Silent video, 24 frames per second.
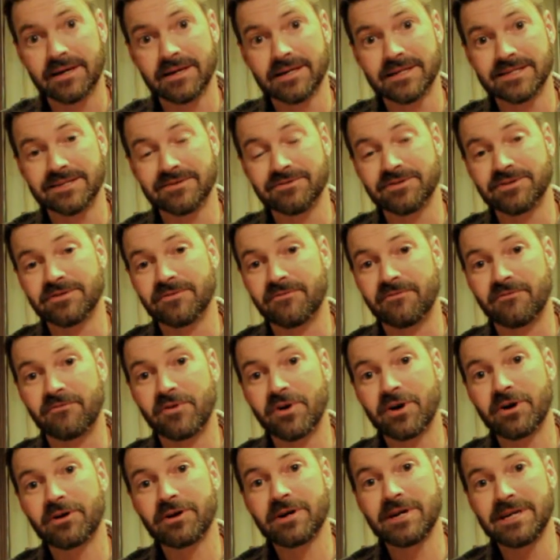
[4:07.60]
So it's a
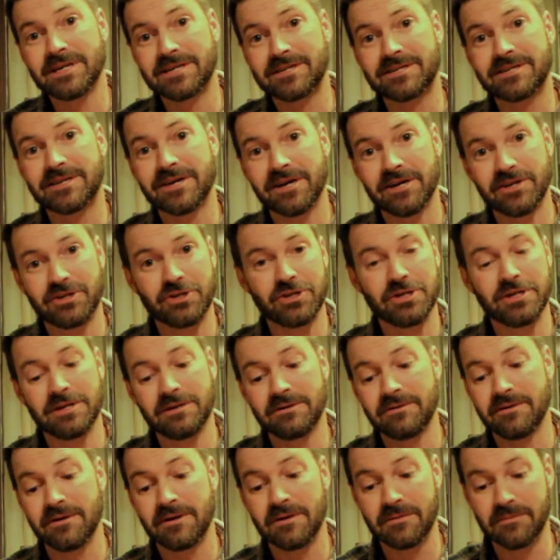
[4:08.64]
very
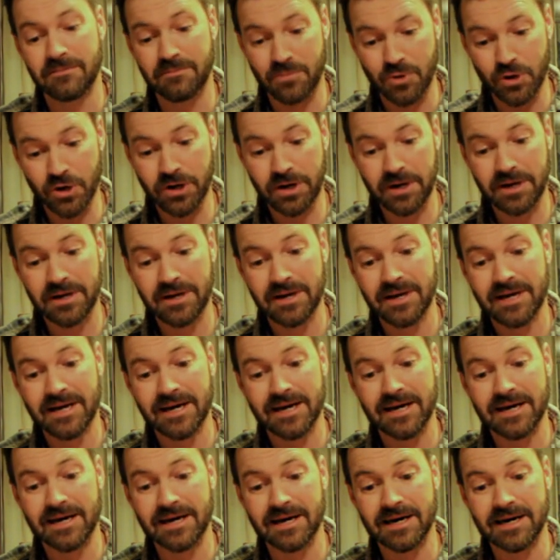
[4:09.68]
touching book.
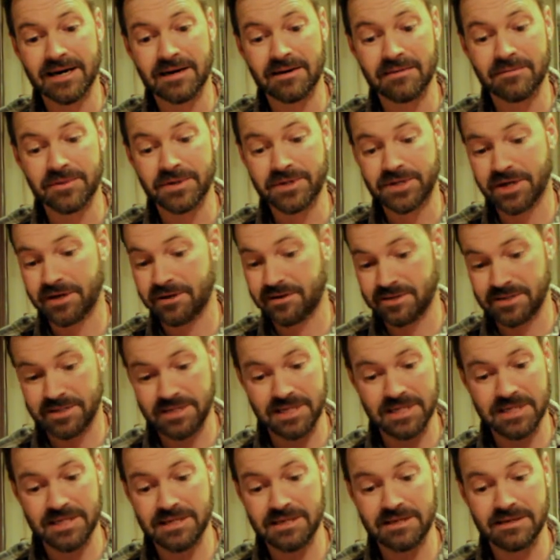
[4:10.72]
It talks
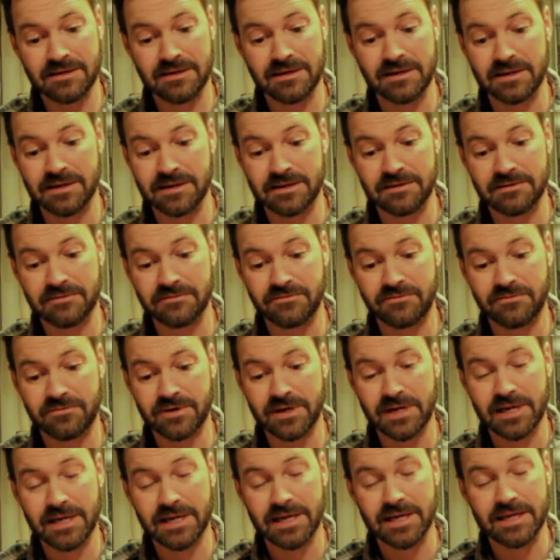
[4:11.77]
again of
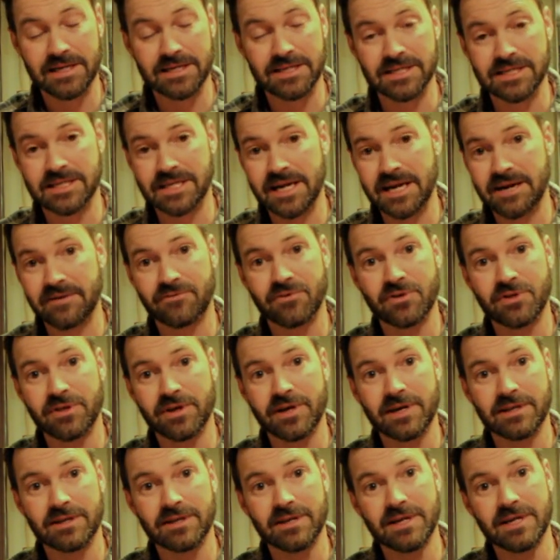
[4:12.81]
just
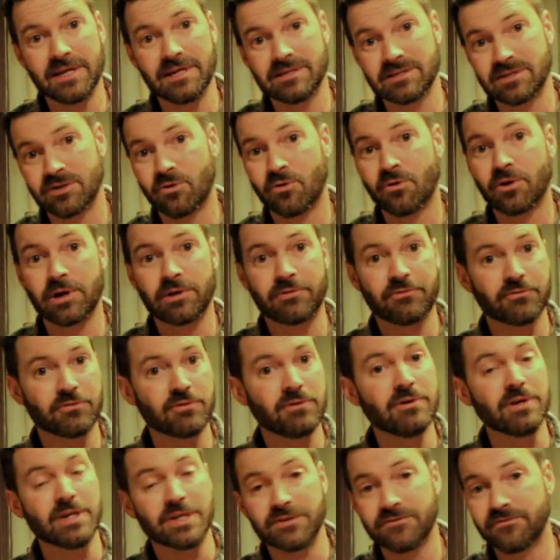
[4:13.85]
everything that he's going
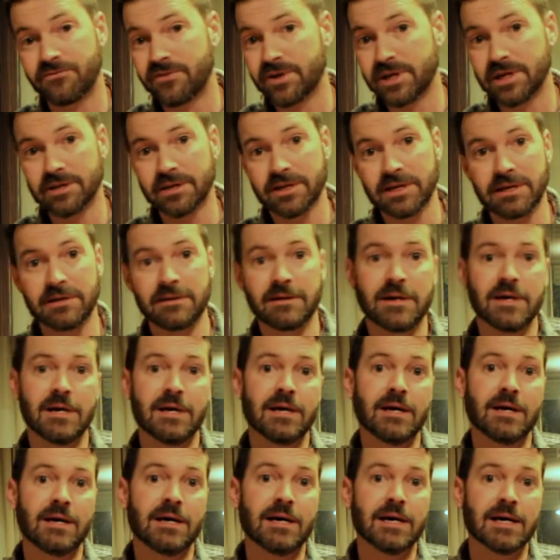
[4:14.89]
through, he's feeling,
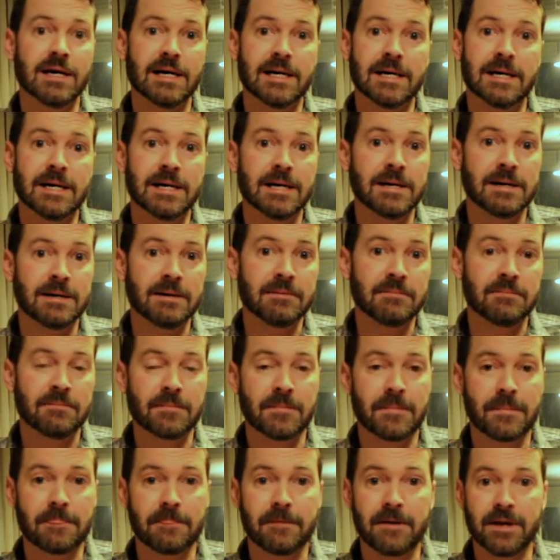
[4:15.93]
and
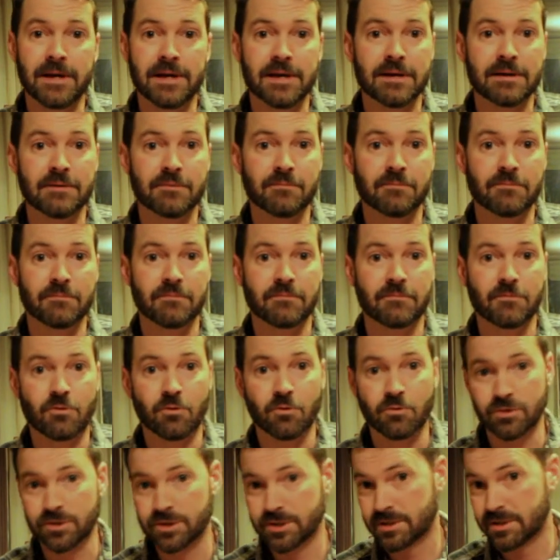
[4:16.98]
of
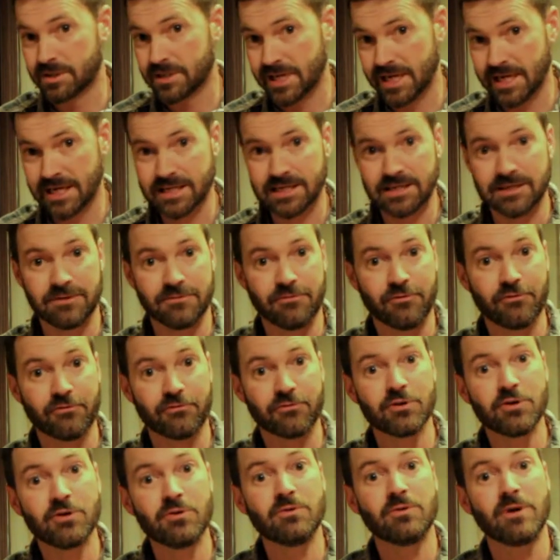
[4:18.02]
course takes it
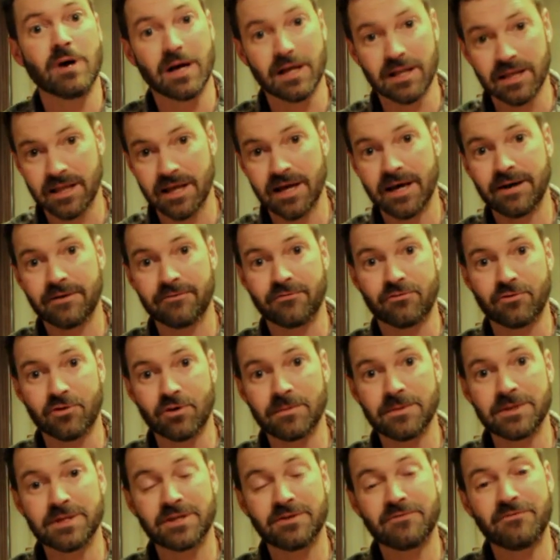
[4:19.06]
through a lot of
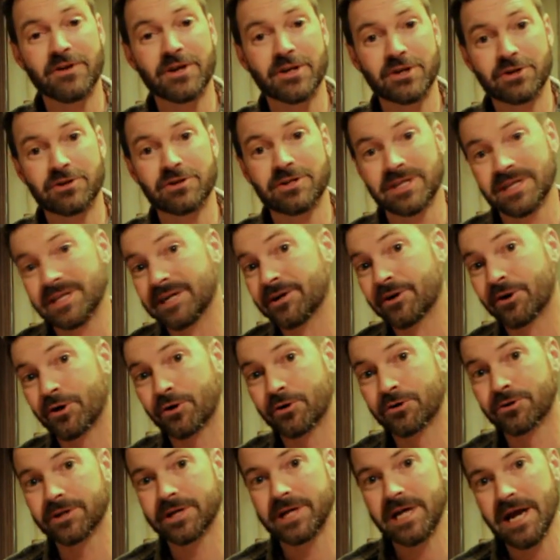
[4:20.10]
Roman's adventures in an
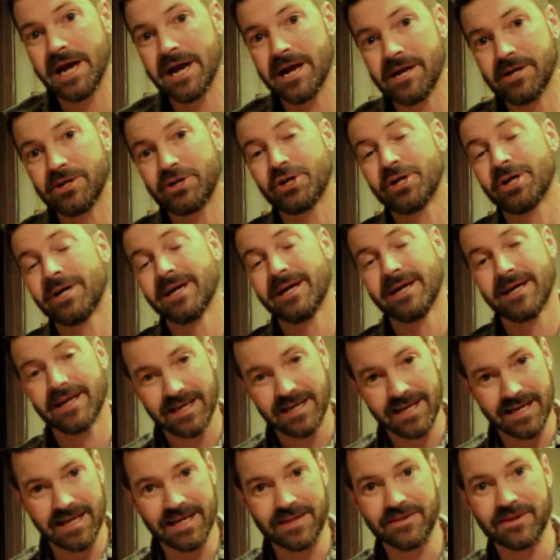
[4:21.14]
early age,
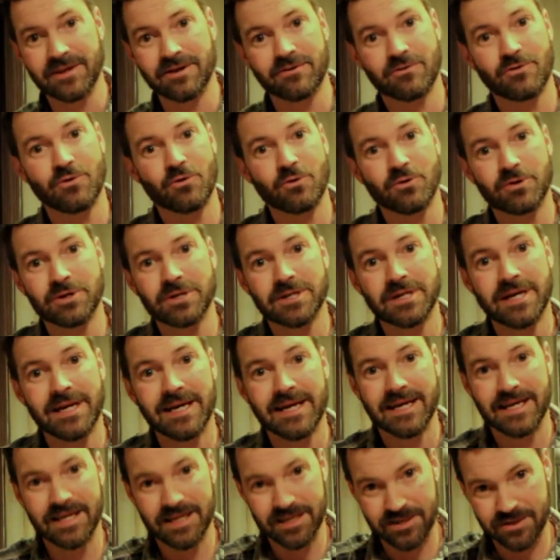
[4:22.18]
and then of course
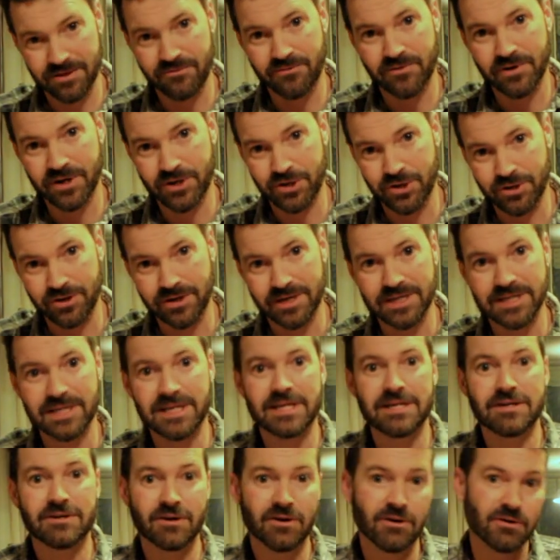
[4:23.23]
his adventure as
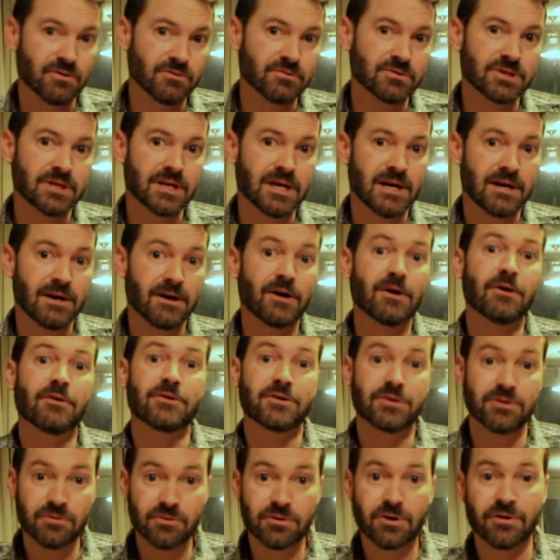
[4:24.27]
he goes
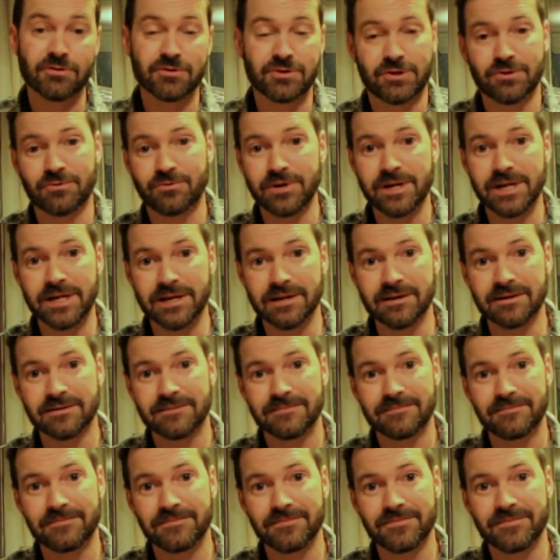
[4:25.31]
to Costa Rica
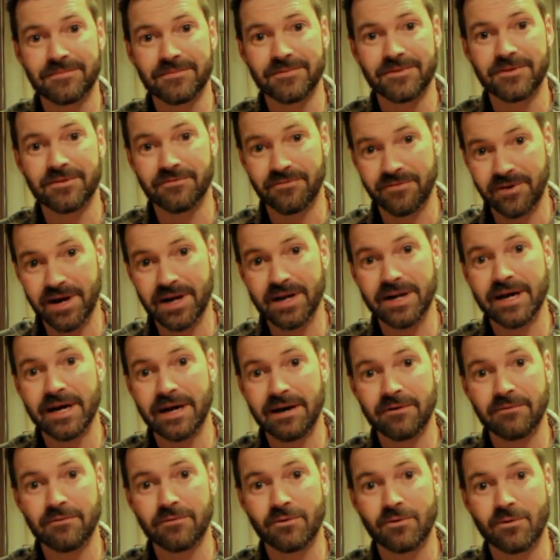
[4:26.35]
to find
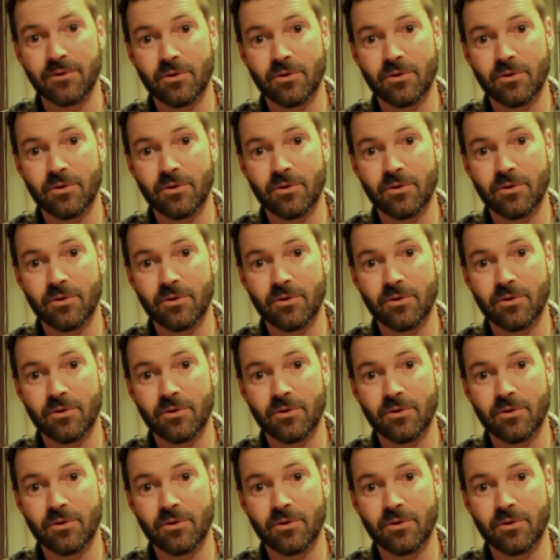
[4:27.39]
out